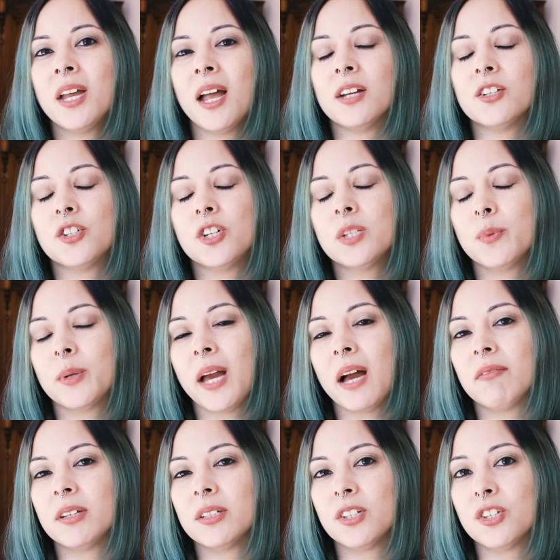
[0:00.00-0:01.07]
And she's been
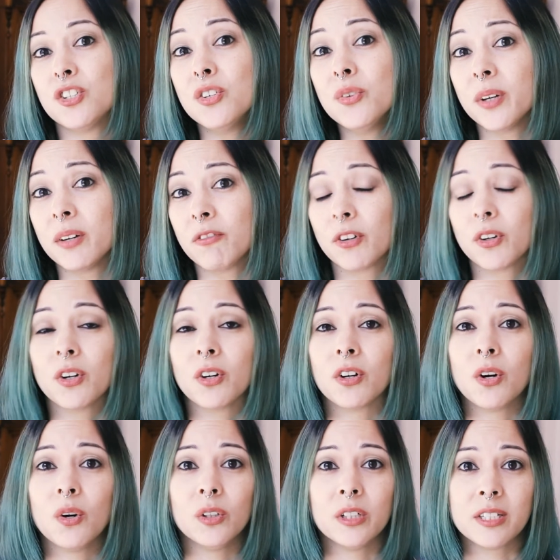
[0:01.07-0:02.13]
having to do it for her
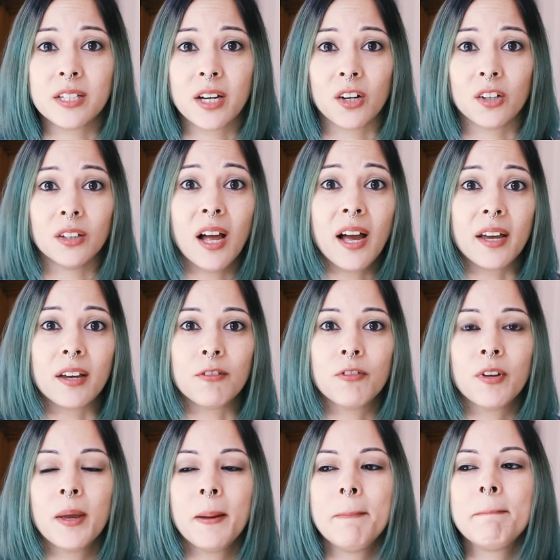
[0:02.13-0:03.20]
whole entire
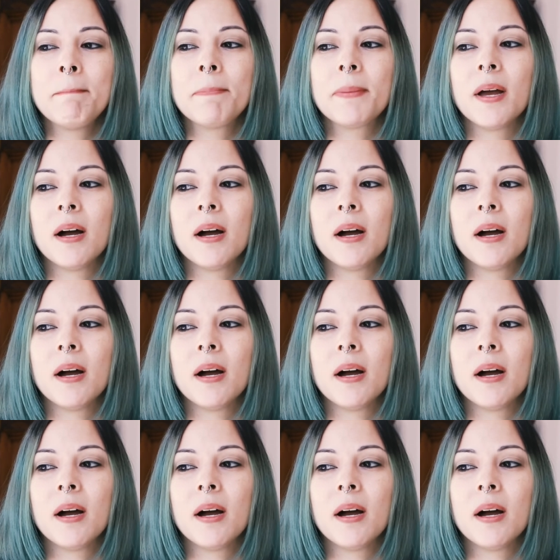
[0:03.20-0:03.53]
life.